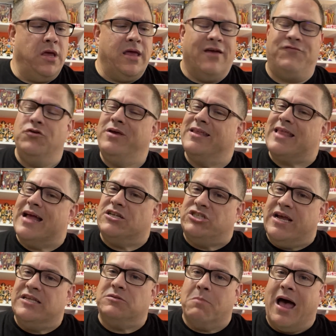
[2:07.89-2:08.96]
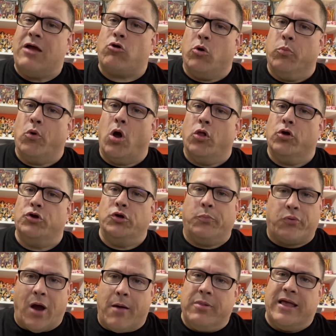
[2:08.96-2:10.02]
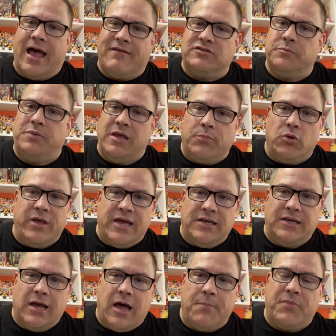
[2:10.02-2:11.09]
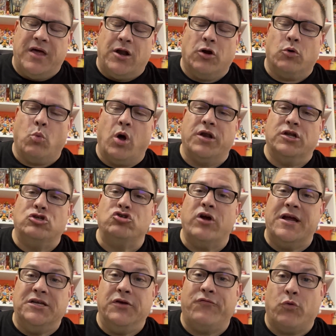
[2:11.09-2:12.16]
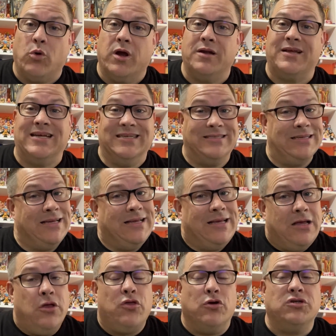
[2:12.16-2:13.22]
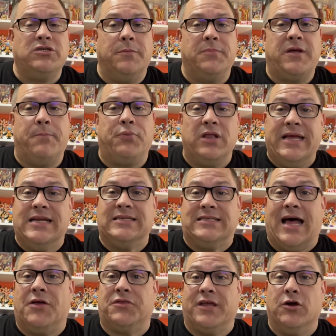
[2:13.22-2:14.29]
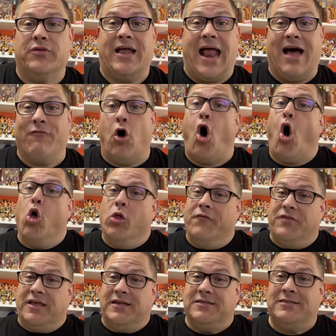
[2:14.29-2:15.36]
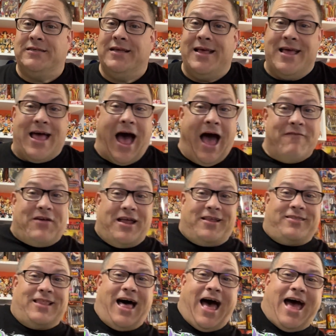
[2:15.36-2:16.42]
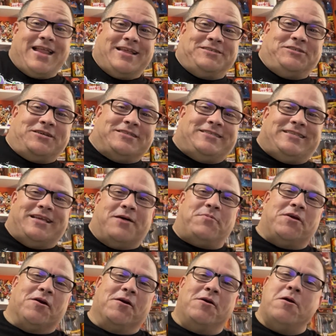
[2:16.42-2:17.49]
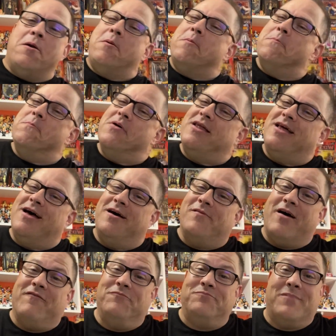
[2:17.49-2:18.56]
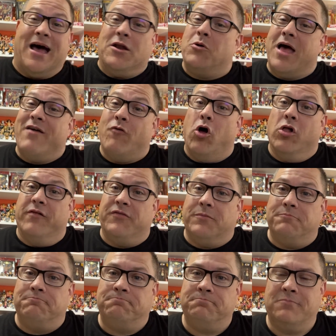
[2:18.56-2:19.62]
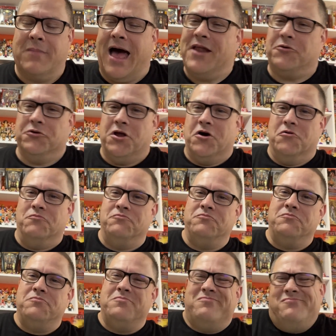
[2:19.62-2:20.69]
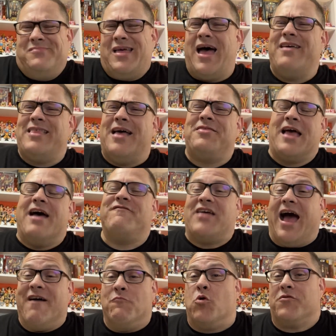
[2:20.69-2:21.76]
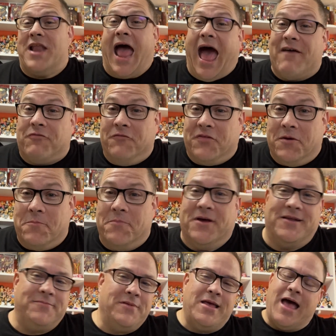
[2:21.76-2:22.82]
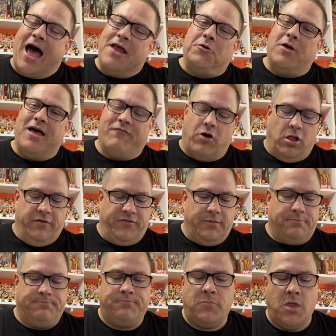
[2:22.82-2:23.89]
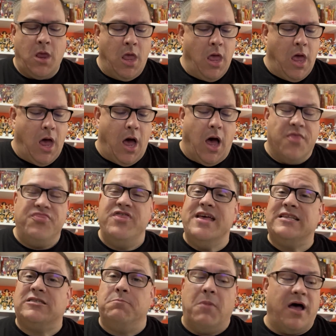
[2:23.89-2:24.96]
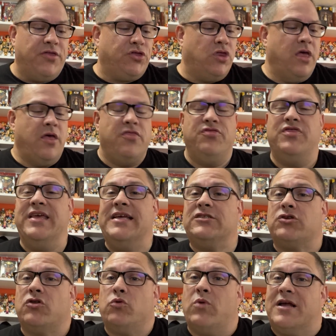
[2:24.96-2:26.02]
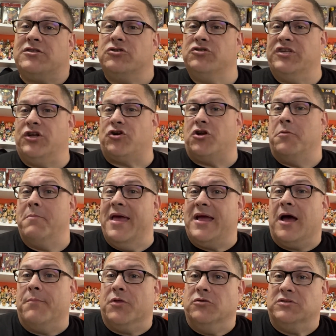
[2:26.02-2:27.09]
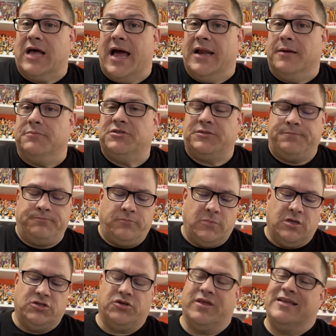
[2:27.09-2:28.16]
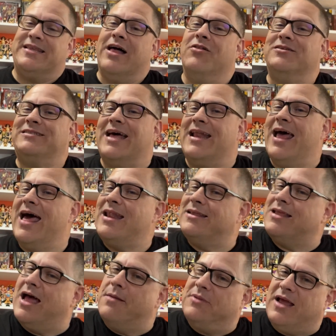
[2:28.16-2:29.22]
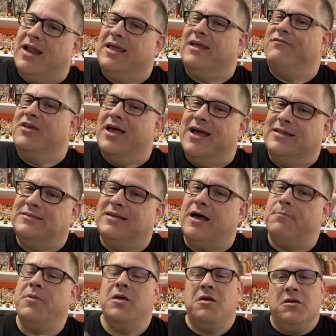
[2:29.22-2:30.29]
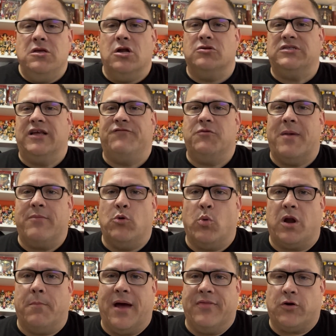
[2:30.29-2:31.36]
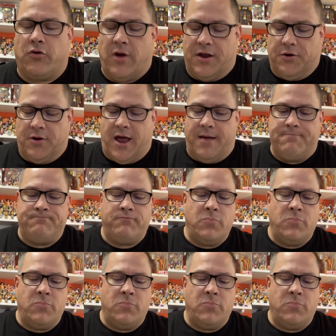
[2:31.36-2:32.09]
If you get that chase micro brawler, you'll probably have some people hitting you up that are wanting to trade you for it, because there's some completists out there that have all of these. I've got a lot, as you can see up here, but I don't have all of them. I don't know. I have more than half of them, but I don't have all of them. This month, these are the wrestlers that are going to make up those items. So they tell us that ahead of time to kind of give you a heads up, see if you maybe want to buy the crate or not.